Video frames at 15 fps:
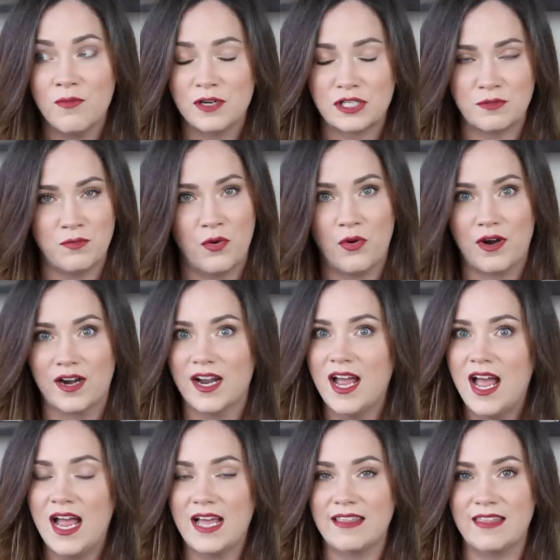much more
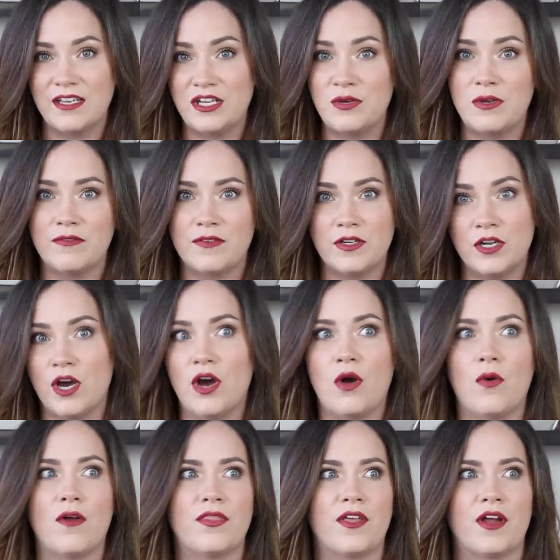than you even
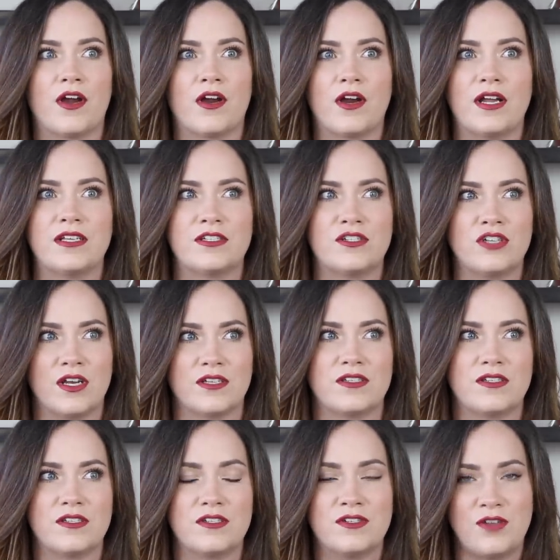know. There is
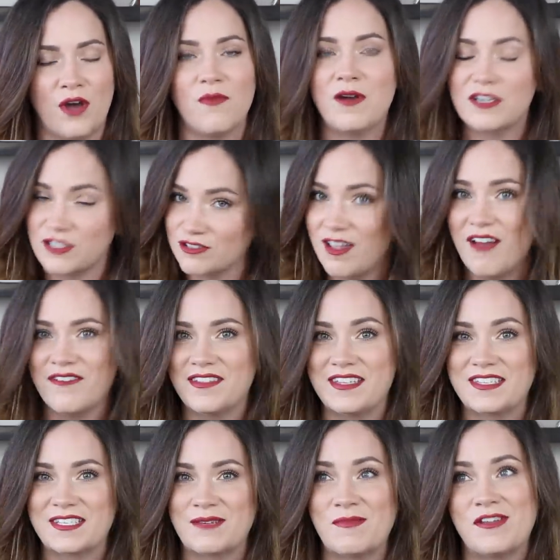just so much love in
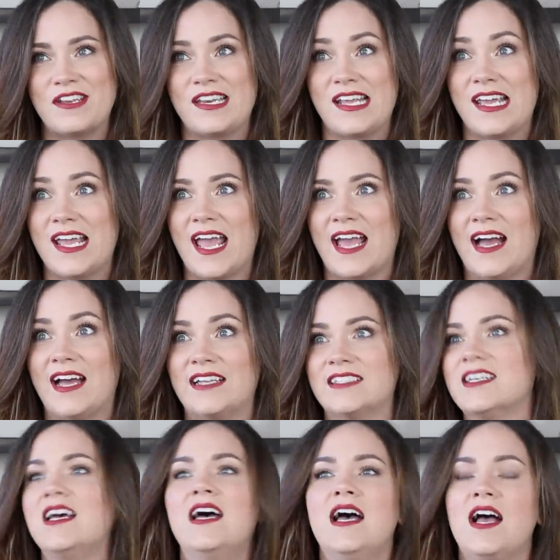this community
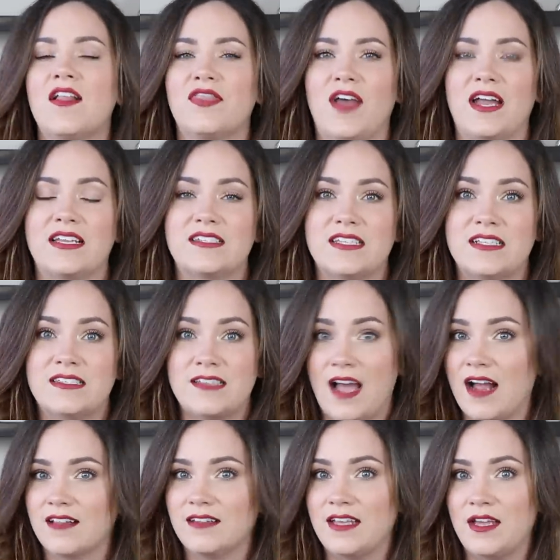and that is
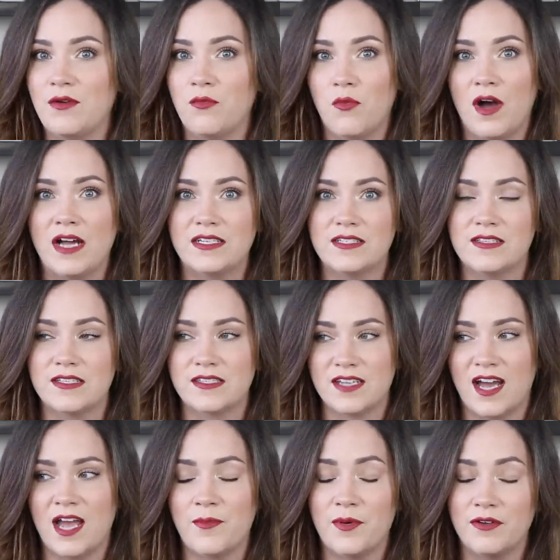exactly what this
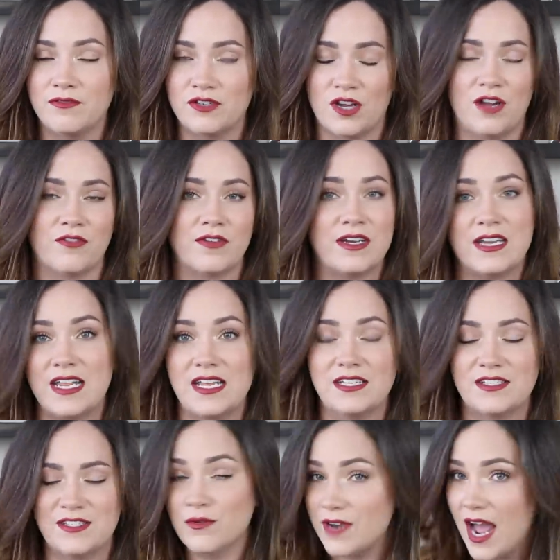type of genre
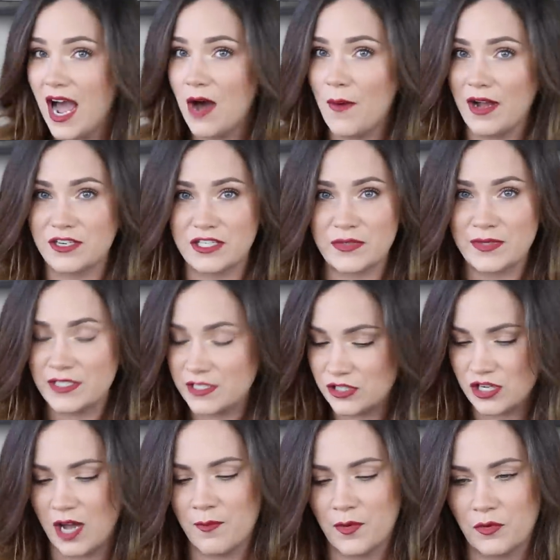needs. So now I just want to
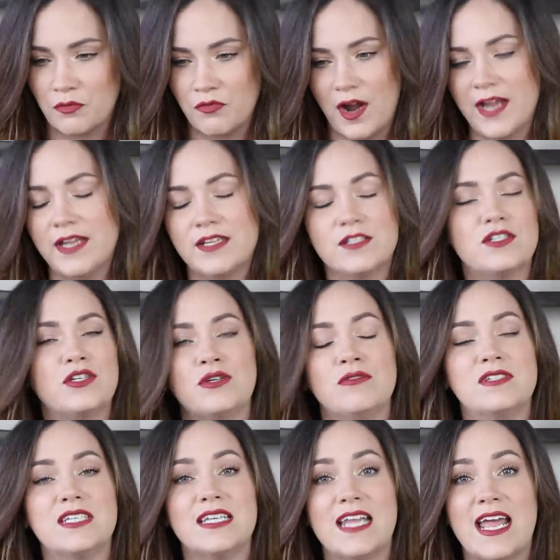jump right
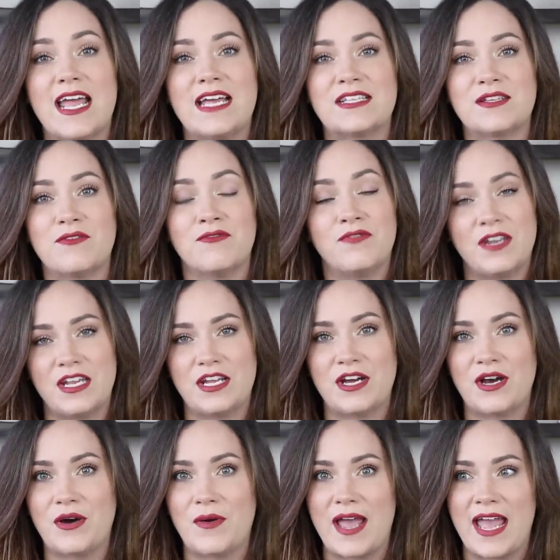into today's
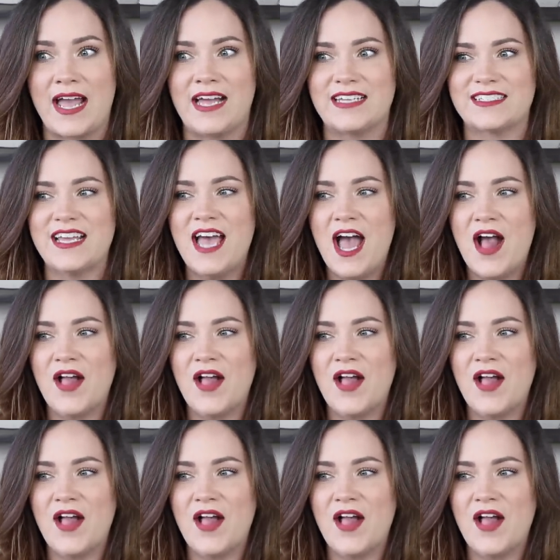video and